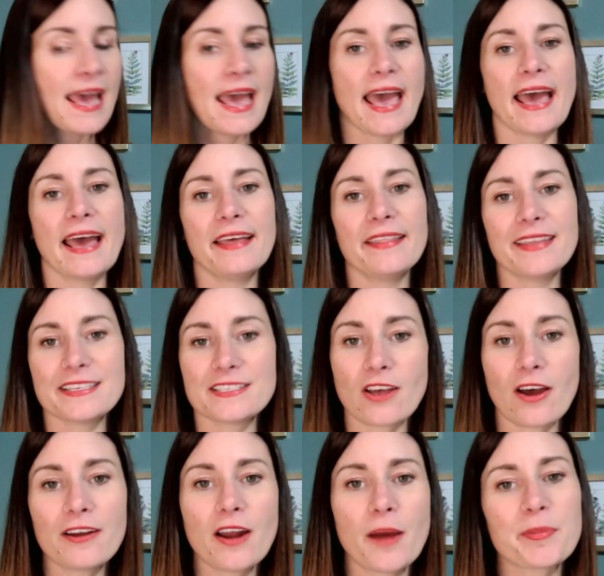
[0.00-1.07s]
and they
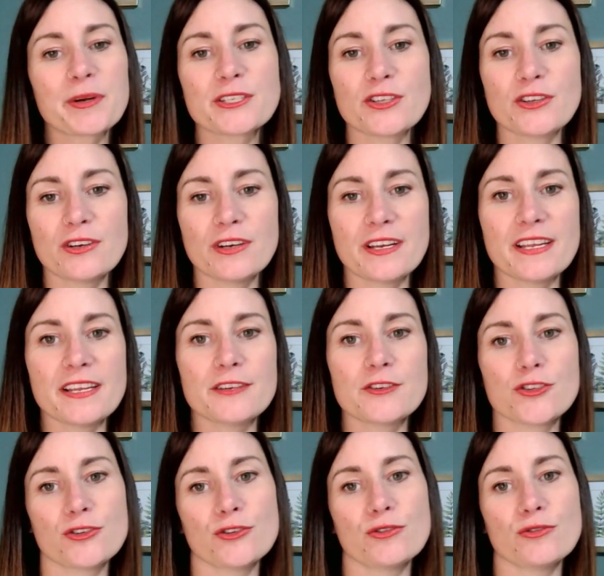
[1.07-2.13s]
saw an opportunity
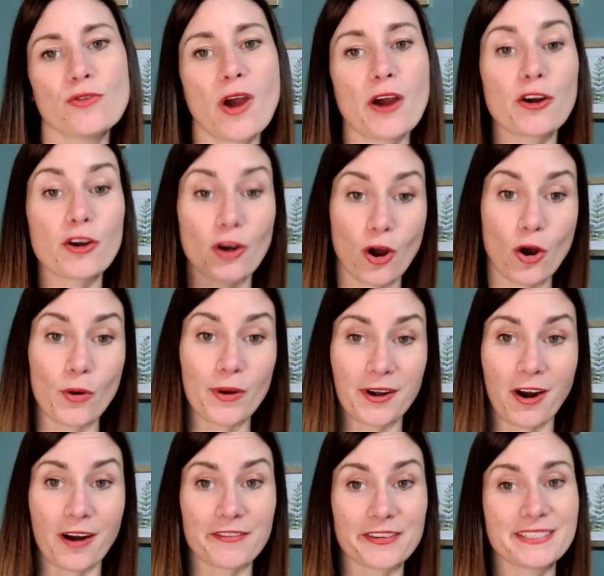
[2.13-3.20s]
to grow and
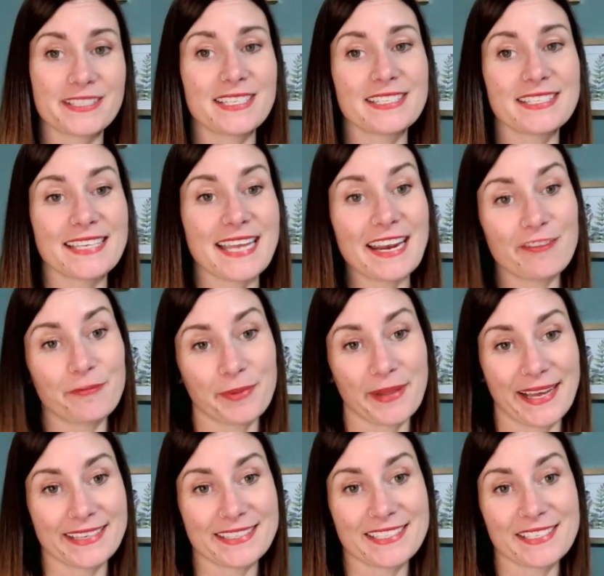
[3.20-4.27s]
harvest this native
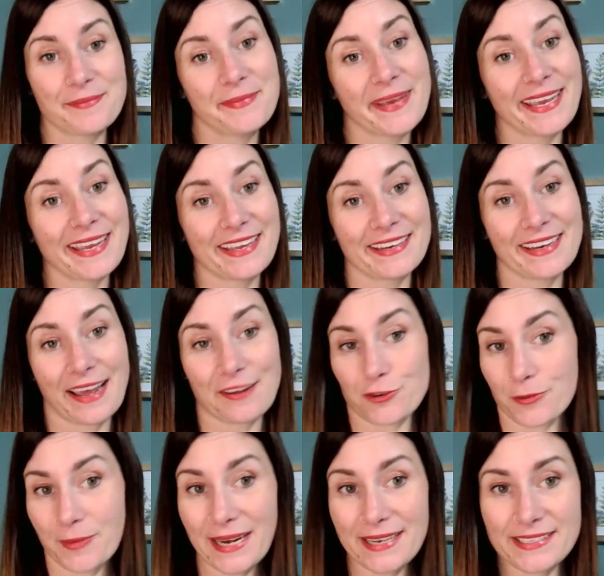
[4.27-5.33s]
plant to make
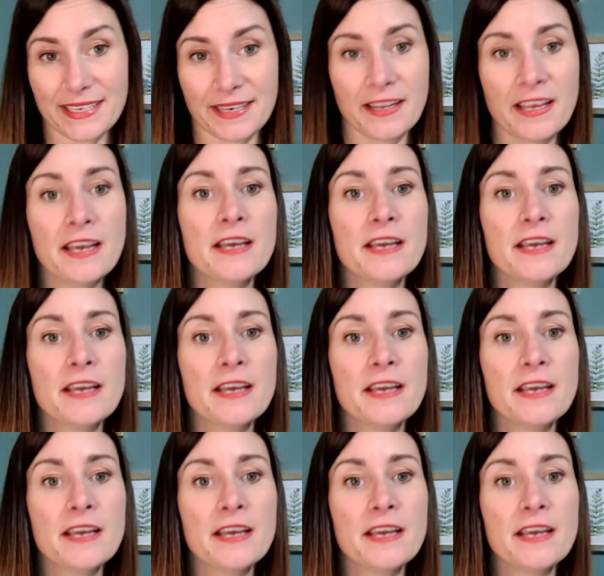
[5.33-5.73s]
natural medicine.